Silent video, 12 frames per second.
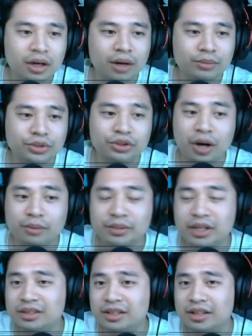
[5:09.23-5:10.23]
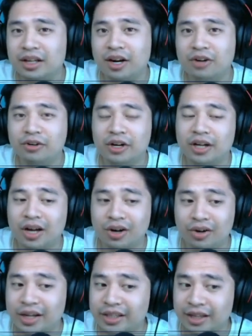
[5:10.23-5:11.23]
So I'm testing that out right
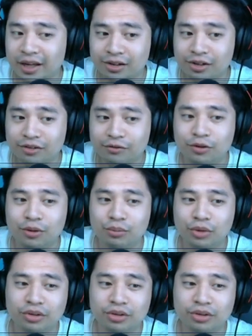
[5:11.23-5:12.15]
now. I can't confirm whether